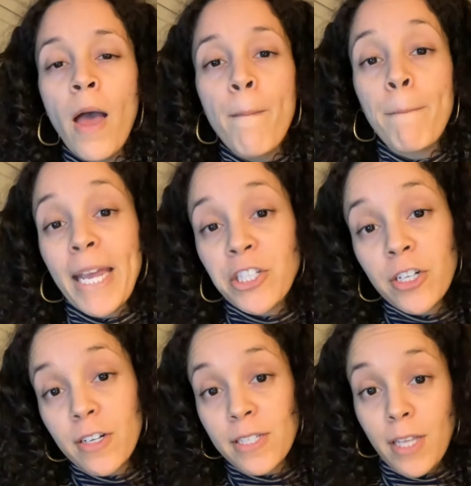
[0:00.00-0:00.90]
Major
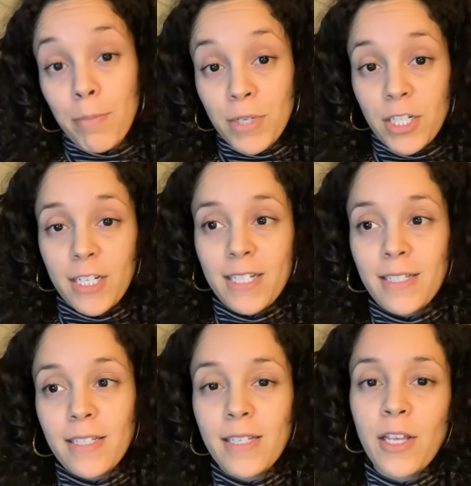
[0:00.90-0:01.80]

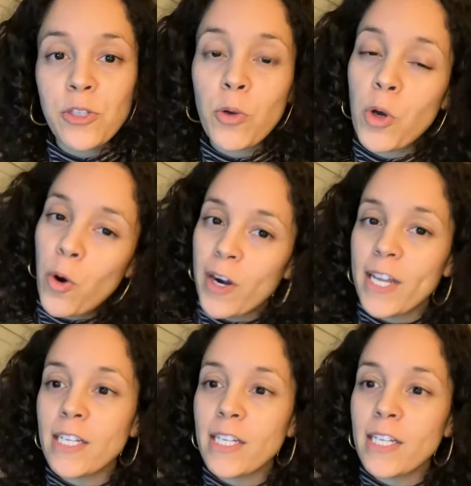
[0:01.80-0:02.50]
assumptions. So according